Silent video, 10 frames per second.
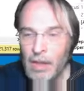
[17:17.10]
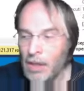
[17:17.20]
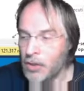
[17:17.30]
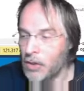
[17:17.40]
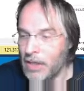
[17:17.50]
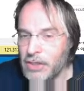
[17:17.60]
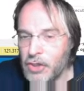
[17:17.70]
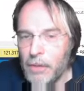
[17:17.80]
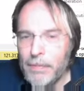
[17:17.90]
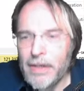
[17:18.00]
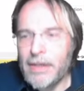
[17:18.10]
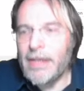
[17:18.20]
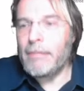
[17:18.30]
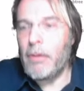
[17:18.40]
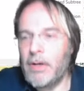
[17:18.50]
So let's jump in the
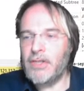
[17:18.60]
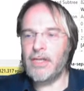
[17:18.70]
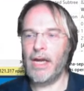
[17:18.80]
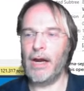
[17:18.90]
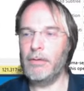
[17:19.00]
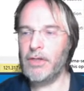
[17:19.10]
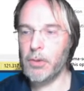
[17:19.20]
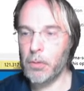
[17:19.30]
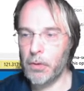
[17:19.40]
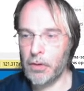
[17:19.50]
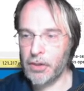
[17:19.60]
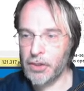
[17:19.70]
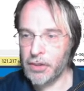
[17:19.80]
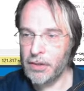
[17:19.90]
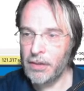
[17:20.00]
demo and see how this works.